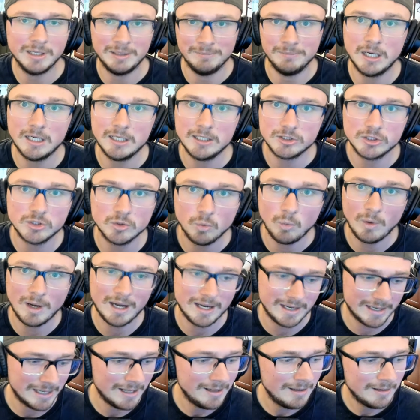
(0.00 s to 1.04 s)
I'm not sure
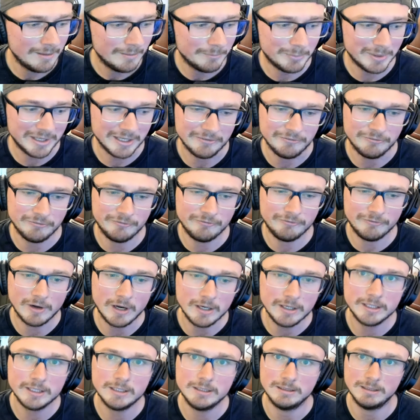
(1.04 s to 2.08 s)
why, but I
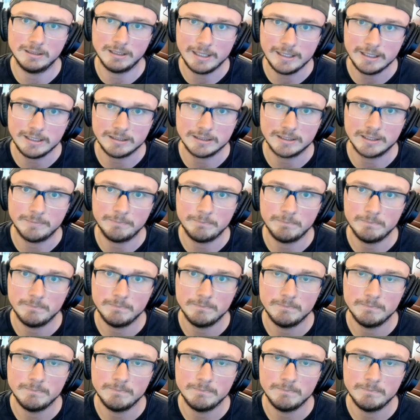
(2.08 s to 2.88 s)
fucking like them.